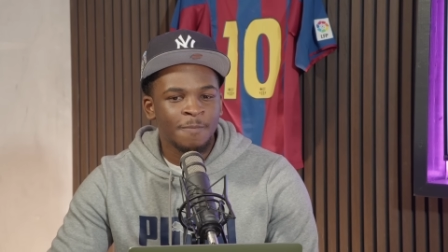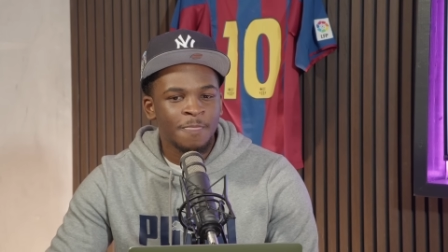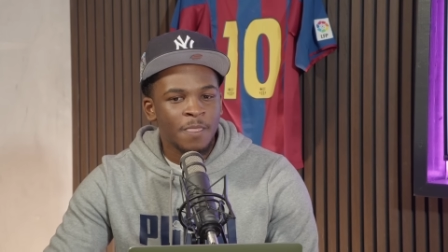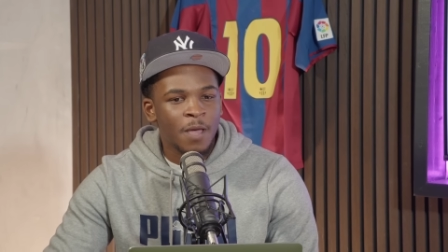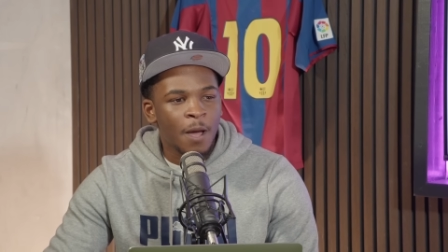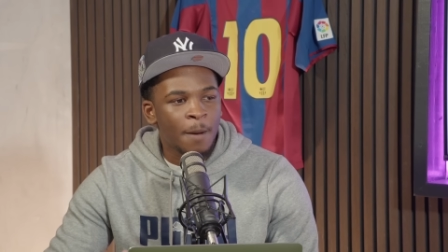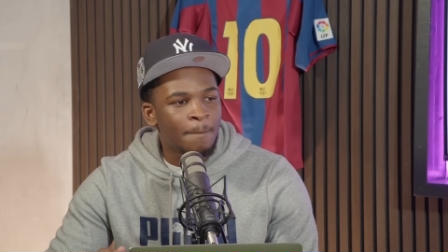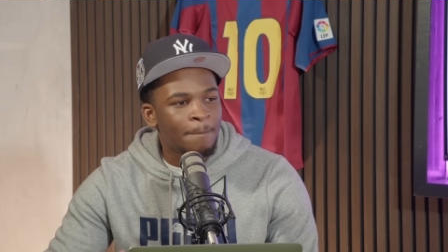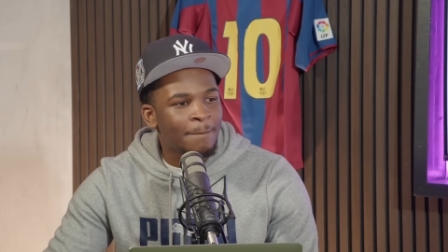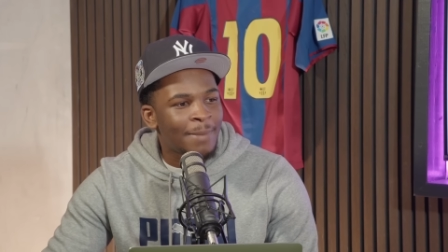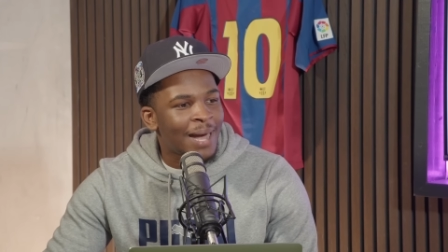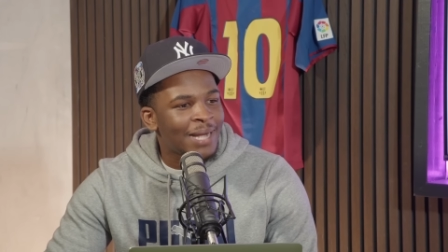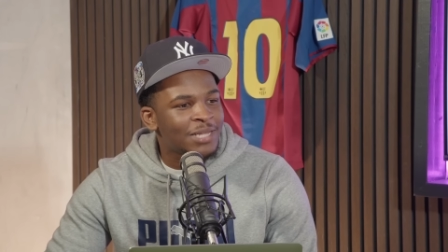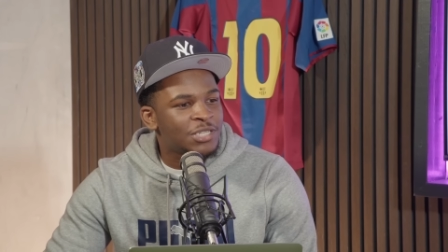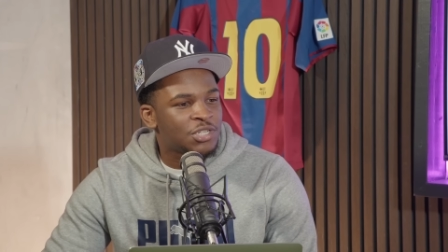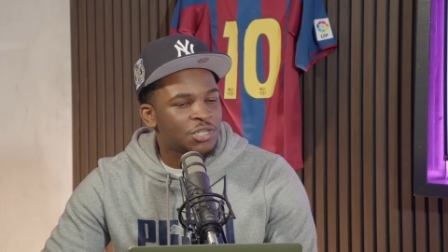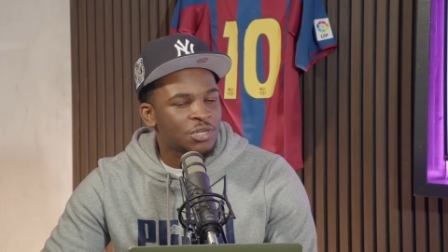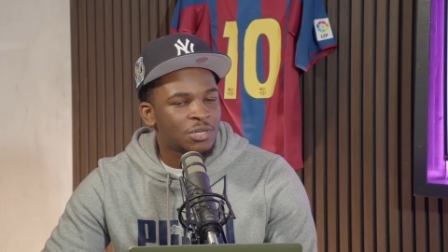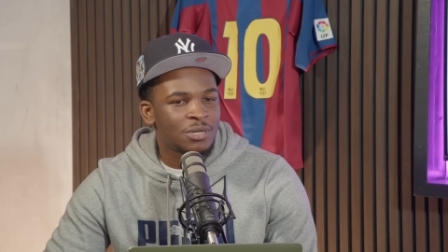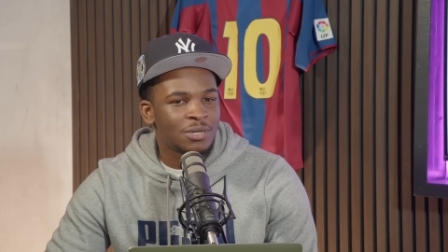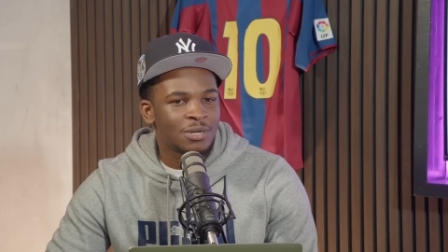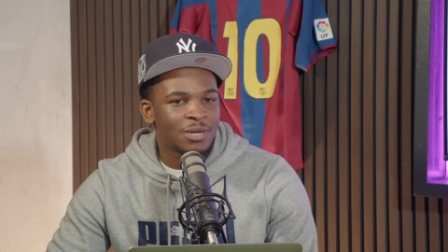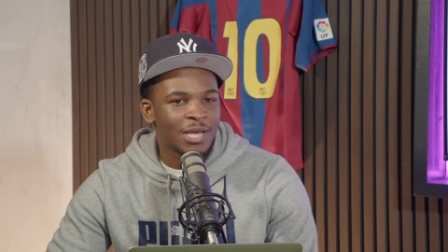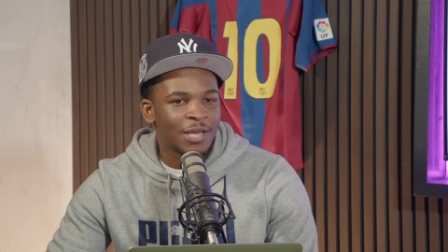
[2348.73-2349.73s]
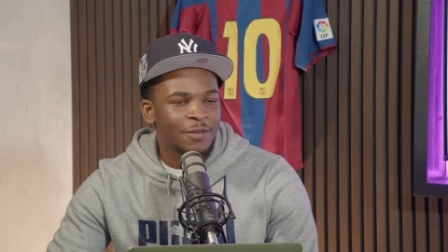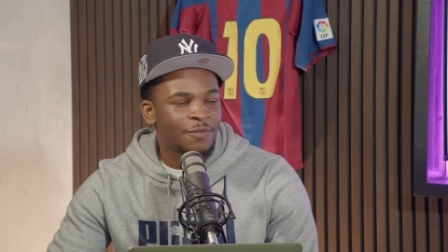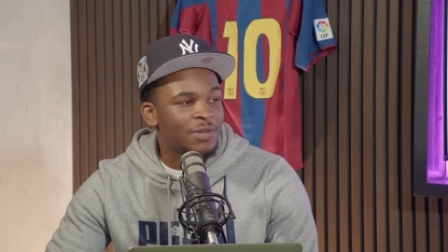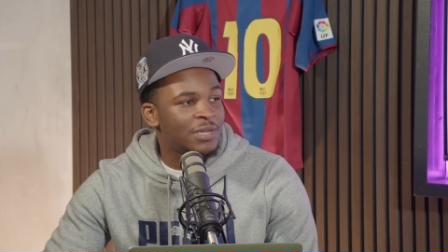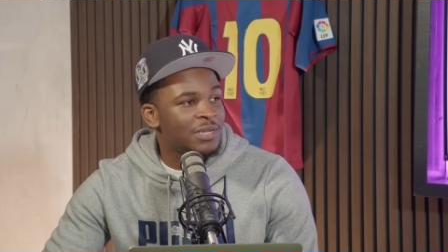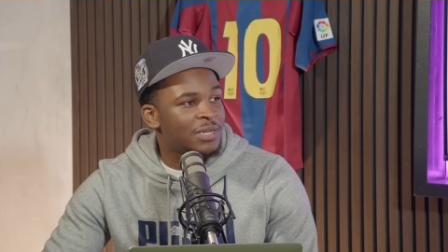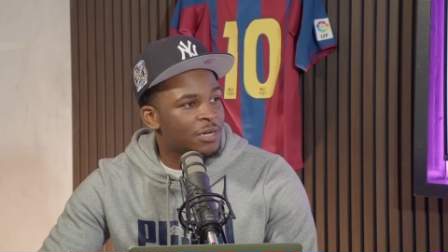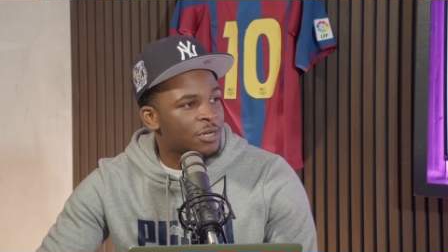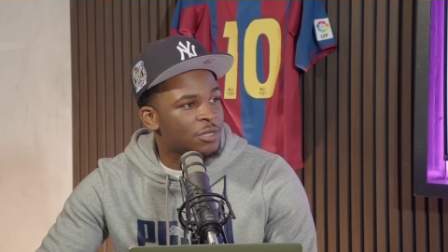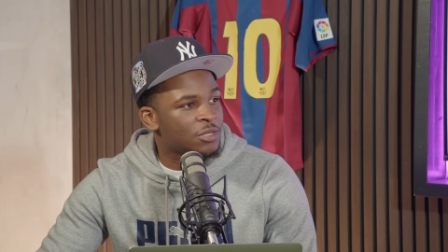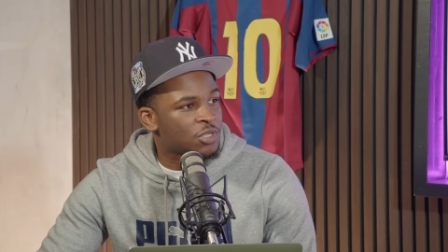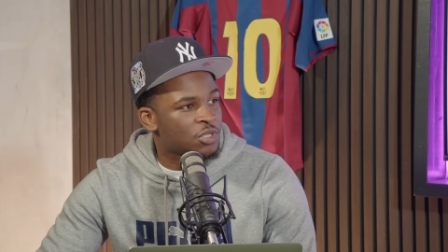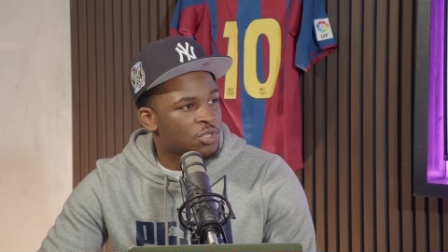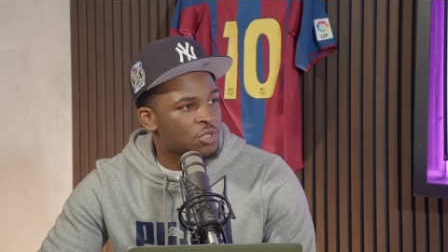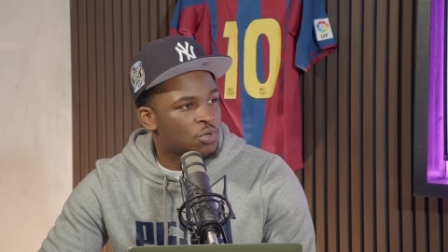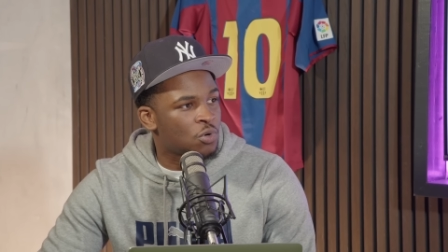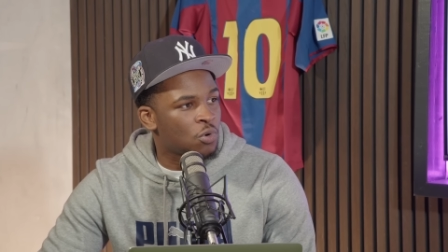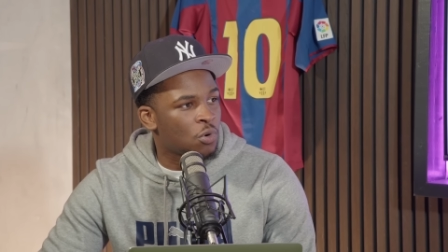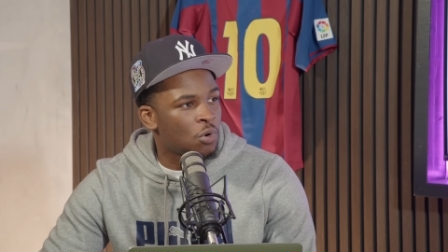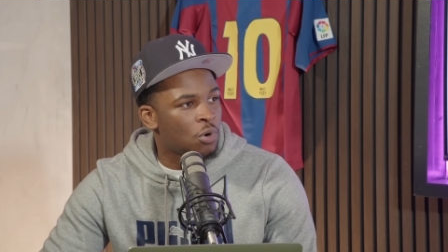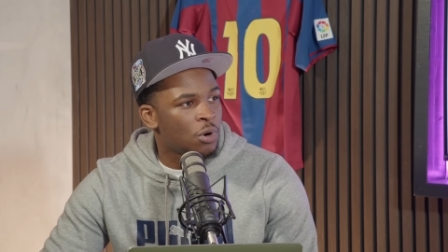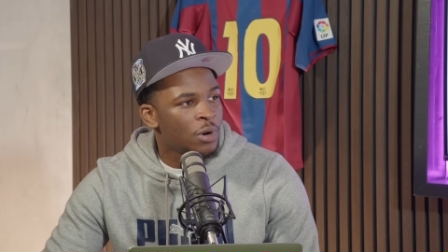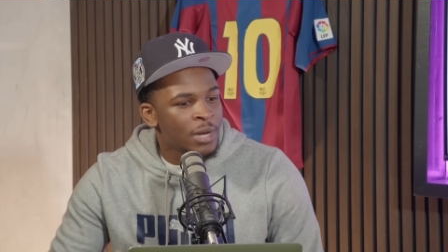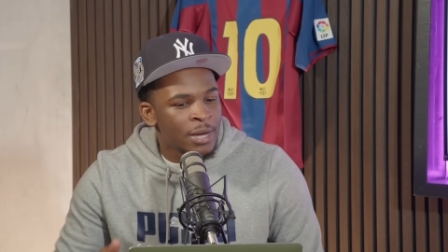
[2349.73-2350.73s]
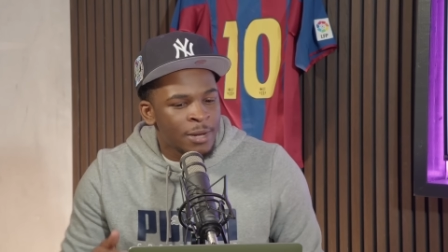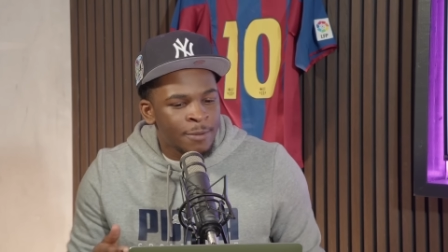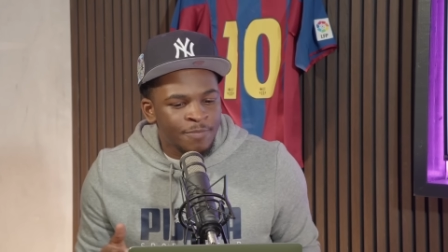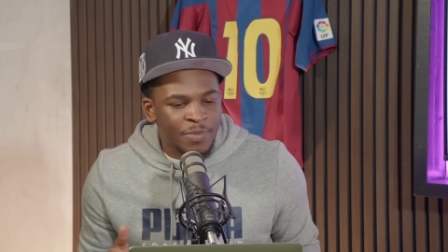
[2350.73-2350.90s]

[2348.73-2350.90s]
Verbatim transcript: imagine if he didn't score. Yeah.